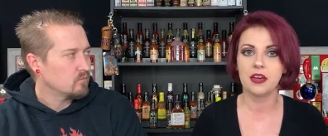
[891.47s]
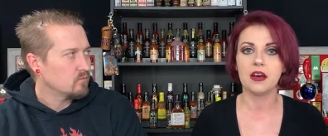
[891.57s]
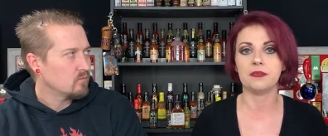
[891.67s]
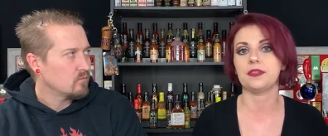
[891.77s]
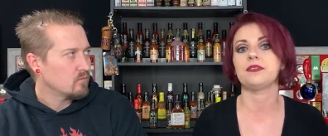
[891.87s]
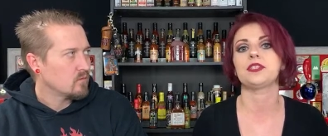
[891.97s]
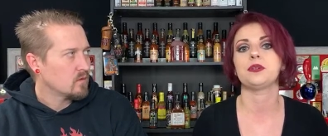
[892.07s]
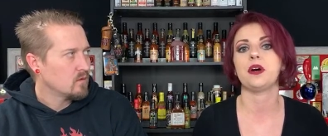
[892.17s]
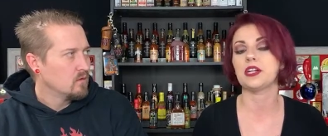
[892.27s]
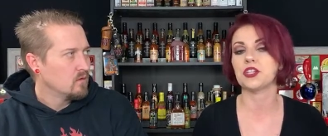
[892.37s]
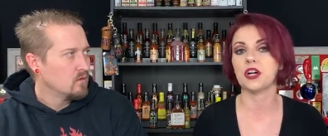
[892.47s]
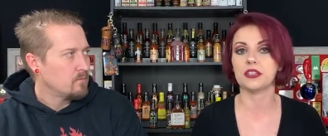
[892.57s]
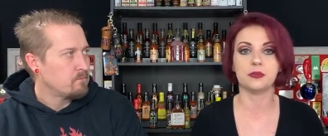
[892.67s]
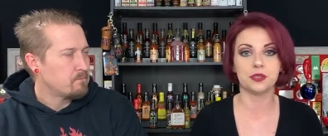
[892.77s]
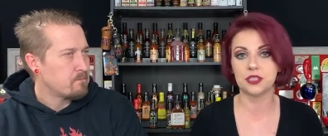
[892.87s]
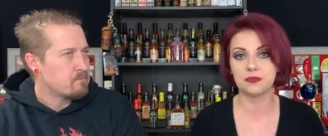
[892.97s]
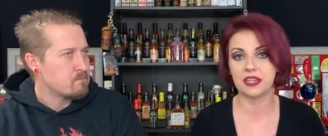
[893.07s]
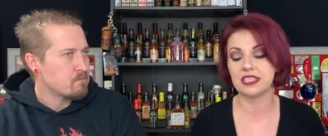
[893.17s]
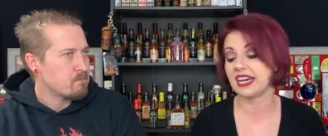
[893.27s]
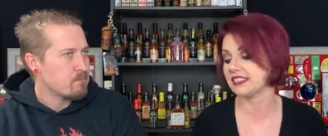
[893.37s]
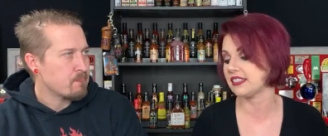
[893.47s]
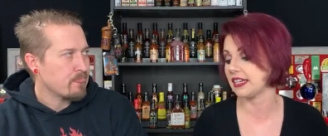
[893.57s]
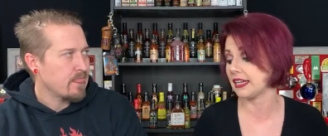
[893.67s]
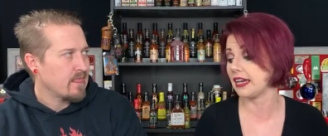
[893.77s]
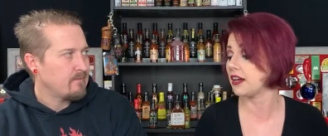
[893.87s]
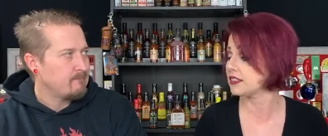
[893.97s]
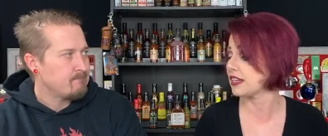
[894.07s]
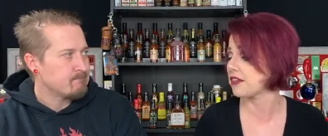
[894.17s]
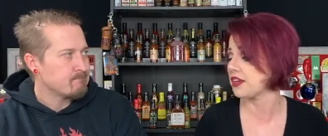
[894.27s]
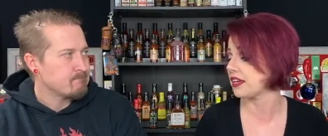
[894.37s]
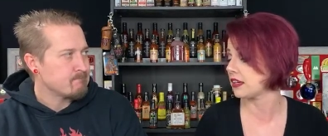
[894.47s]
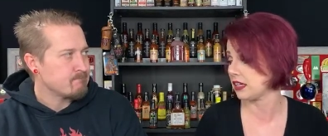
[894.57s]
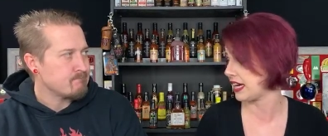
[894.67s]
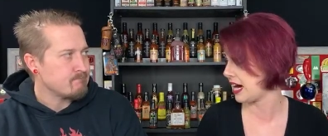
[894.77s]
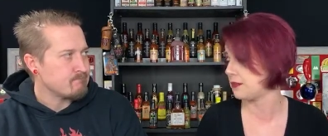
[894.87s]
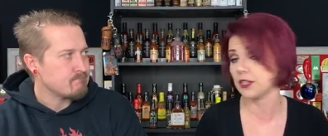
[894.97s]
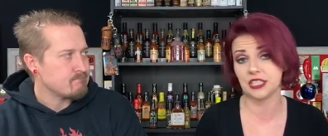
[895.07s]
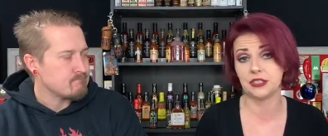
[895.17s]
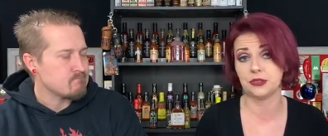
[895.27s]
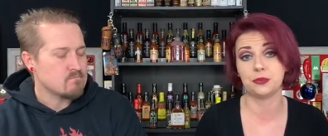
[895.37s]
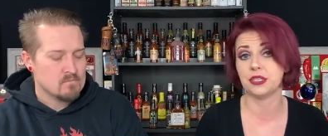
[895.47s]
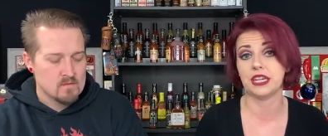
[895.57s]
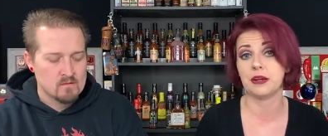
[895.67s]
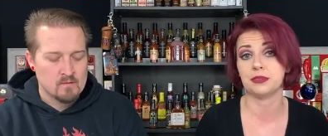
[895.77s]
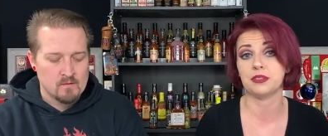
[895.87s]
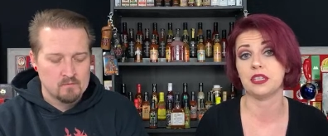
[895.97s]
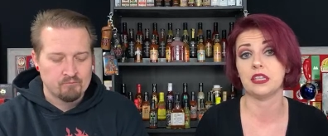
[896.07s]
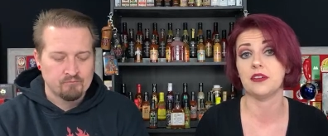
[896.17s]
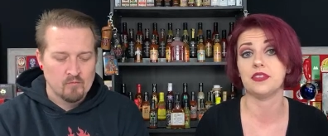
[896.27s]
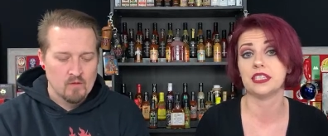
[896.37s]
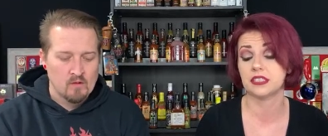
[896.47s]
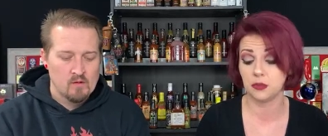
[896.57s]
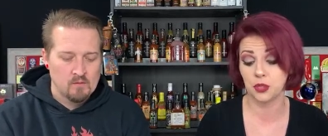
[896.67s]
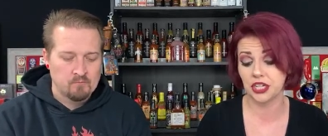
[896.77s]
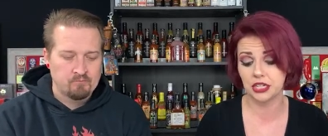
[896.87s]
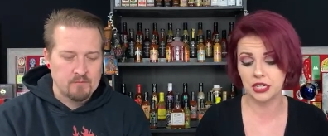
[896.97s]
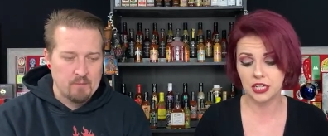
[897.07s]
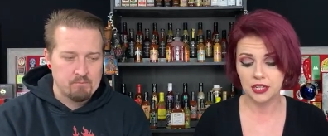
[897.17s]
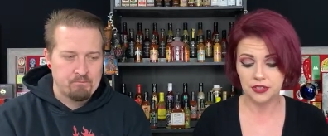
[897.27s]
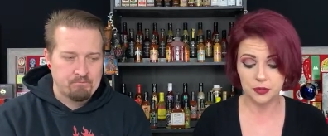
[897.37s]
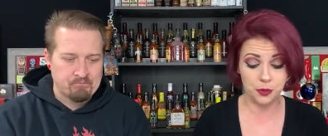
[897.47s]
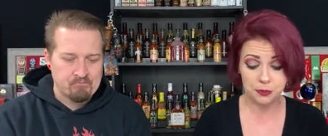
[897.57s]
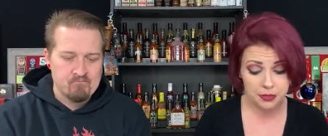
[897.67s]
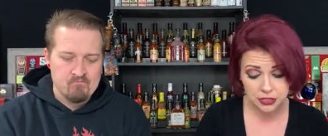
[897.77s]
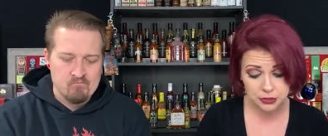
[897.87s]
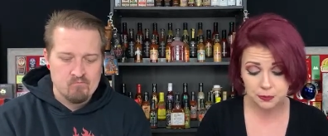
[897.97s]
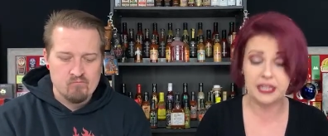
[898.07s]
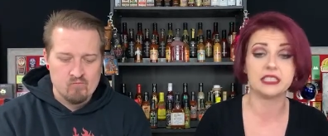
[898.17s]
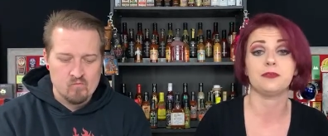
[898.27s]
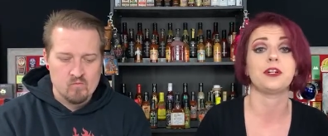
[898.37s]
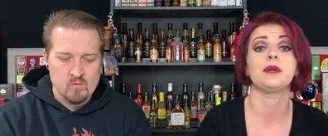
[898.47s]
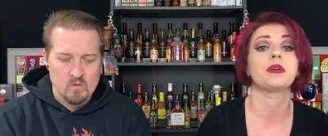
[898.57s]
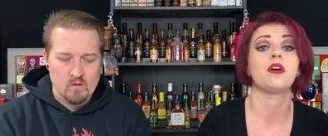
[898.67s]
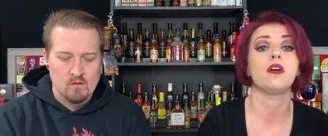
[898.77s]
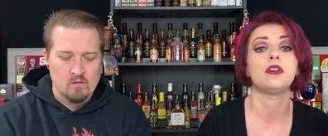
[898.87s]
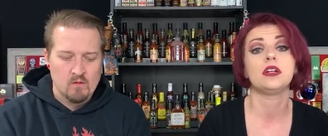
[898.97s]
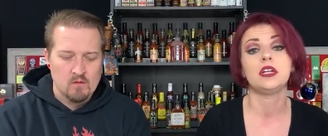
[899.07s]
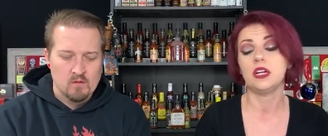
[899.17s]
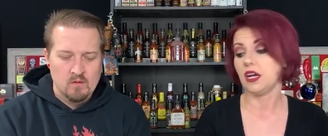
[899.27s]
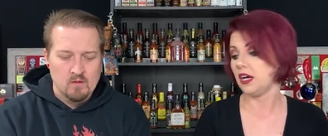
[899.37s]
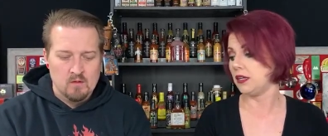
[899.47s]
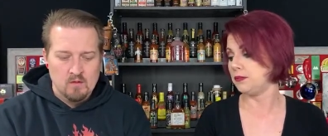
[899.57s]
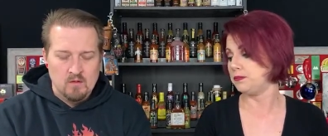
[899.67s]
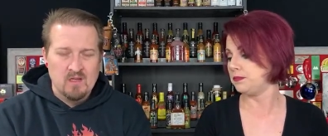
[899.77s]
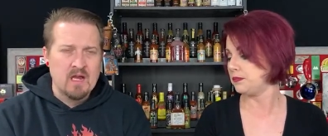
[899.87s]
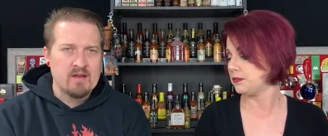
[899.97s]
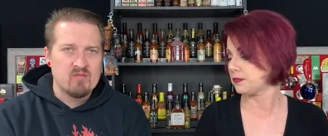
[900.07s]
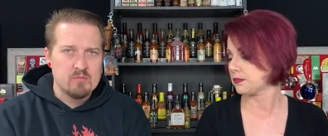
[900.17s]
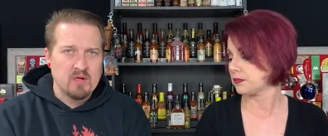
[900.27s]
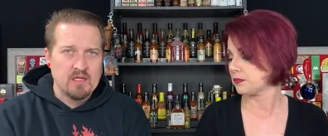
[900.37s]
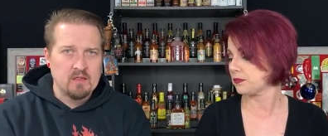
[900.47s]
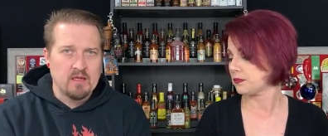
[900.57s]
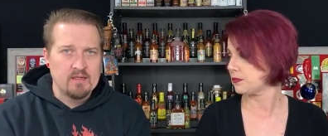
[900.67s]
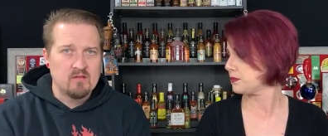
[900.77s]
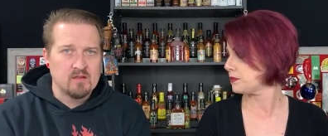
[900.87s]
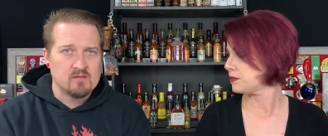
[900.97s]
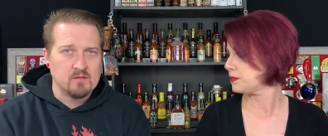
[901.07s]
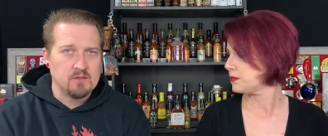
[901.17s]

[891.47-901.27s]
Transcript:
Speaker 1: of flavor to a hot chocolate, which is fantastic. And honestly, I think Gav, our ten year old, would mm. absolutely love this. He would. Yep. This wouldn't be too spicy for him at all. Um, Not
Speaker 2: everybody like Dustin